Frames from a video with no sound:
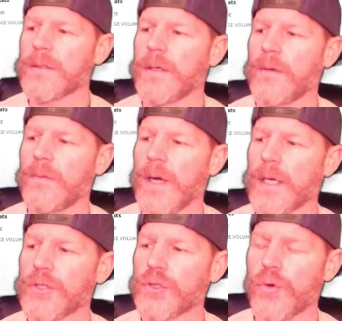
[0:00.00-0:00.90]
of our
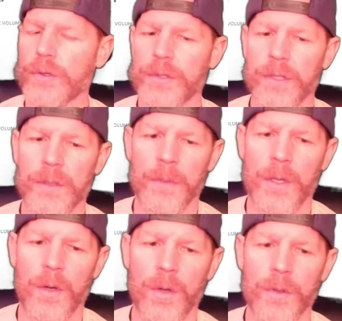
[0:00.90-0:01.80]
short-term
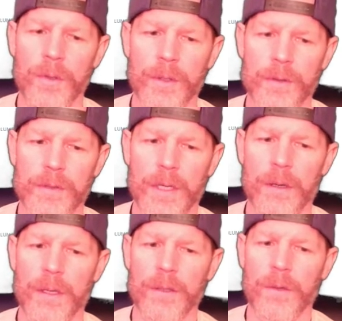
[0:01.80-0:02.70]
holders
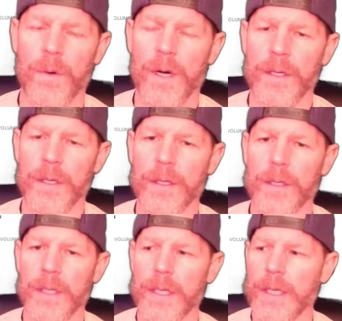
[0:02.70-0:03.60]
are underwater.
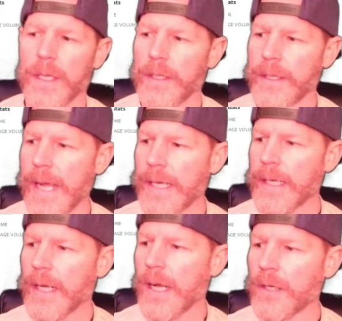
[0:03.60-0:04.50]
Net
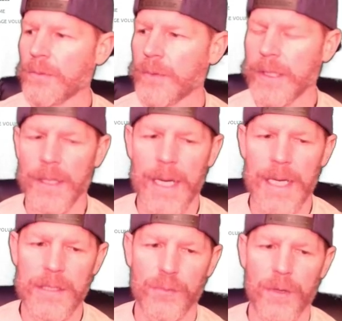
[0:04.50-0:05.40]

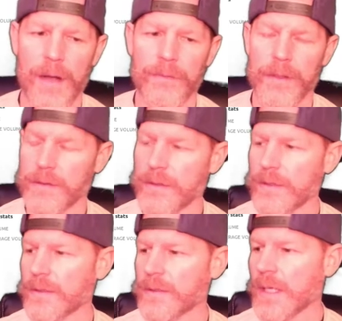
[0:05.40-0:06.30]
unrealized profits. This
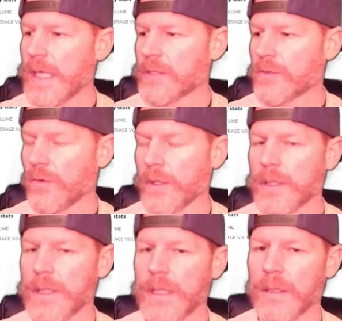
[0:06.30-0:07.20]
is a
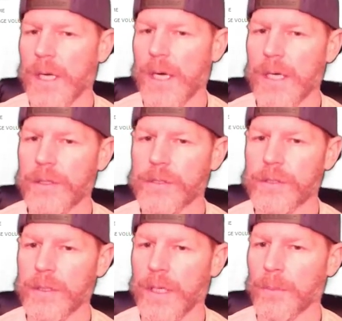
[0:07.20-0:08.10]
historically large
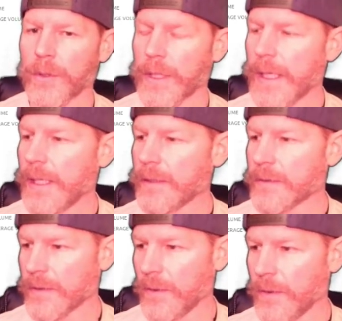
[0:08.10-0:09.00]
number, guys.
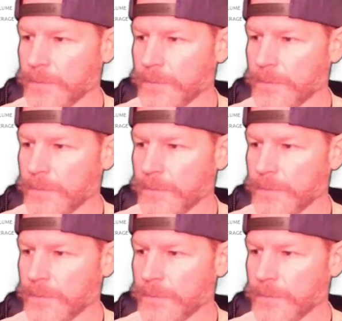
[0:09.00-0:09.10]
So